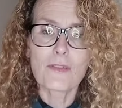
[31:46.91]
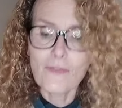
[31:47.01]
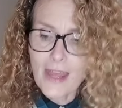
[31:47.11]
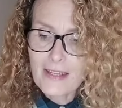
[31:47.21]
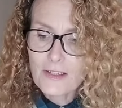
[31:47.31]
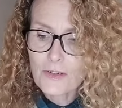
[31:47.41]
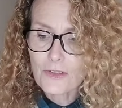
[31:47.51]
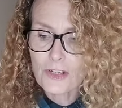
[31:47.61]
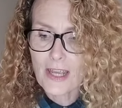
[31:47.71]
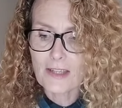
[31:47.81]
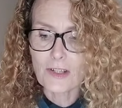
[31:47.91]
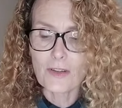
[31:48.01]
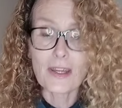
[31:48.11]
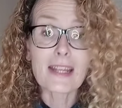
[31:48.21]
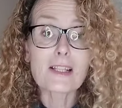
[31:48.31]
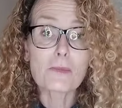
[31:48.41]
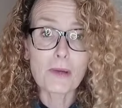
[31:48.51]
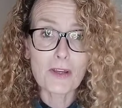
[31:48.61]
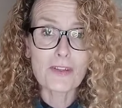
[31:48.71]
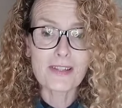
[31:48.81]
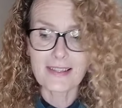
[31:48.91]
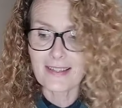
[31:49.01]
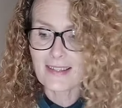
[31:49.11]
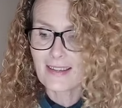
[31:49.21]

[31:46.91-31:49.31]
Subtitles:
Face your shadow, expose it.